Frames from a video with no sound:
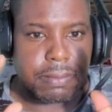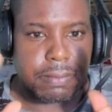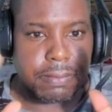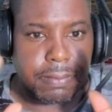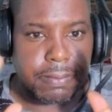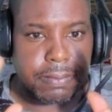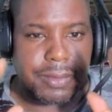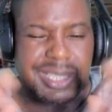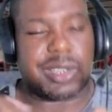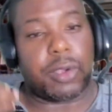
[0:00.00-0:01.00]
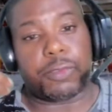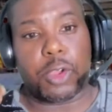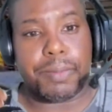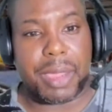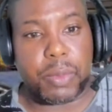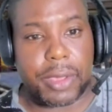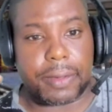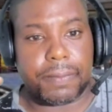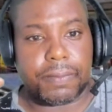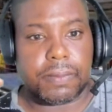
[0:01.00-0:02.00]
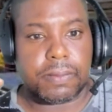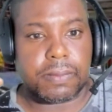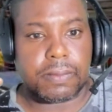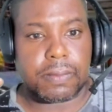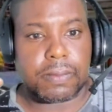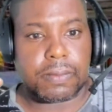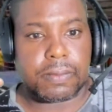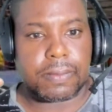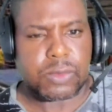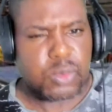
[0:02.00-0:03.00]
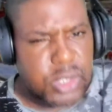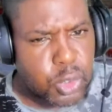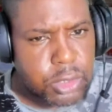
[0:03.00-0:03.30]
He's got Floyd Mayweather. When you talk to Floyd,